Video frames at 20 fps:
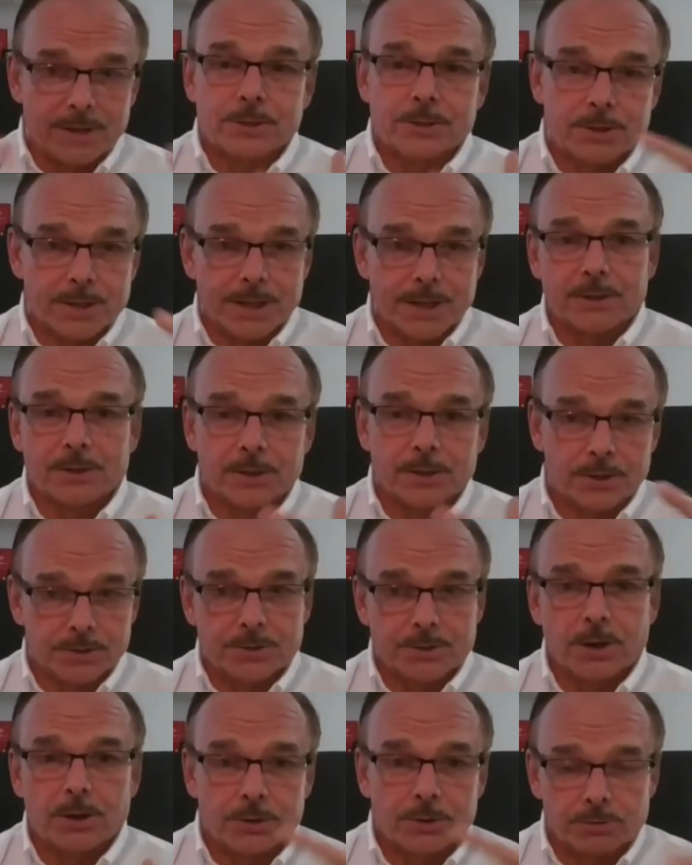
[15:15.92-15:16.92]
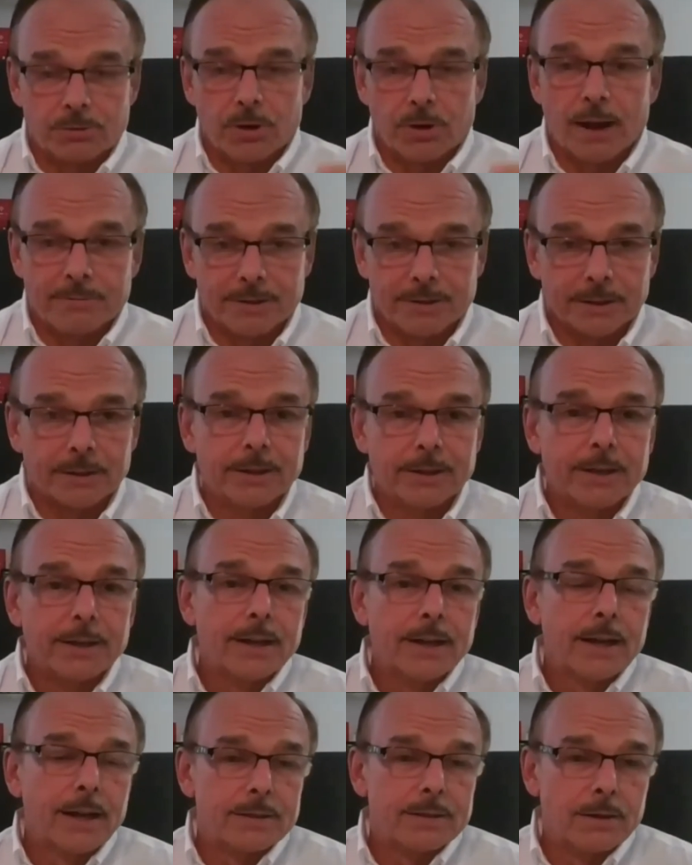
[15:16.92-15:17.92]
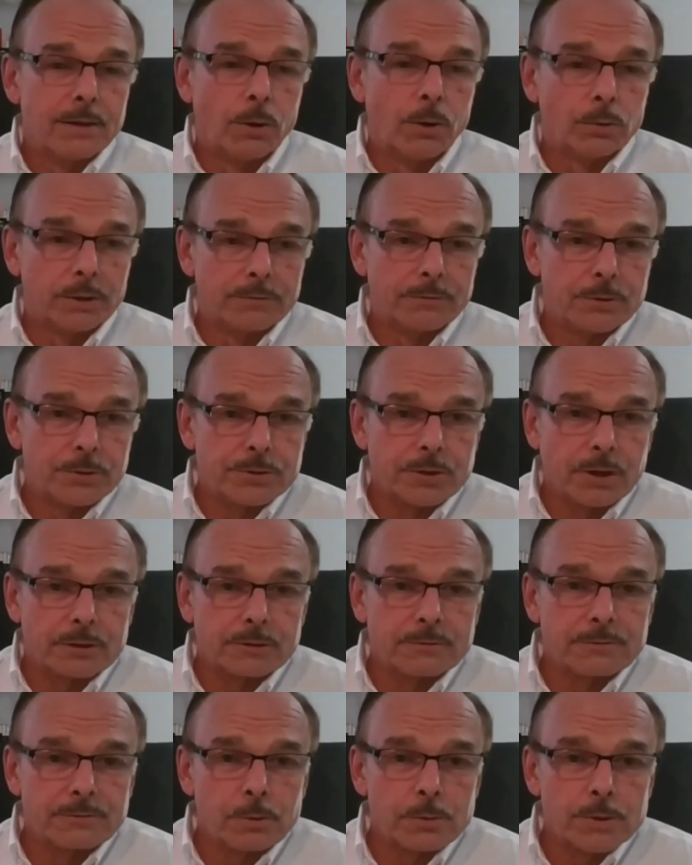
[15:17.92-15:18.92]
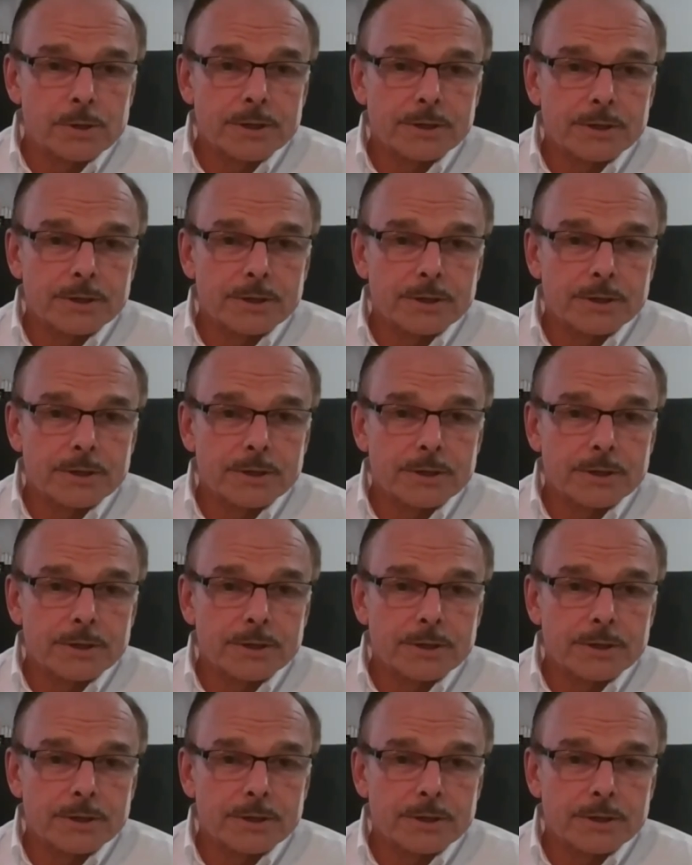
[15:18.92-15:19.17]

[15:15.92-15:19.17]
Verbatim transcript: that are then going to start driving the whole infrastructure forward.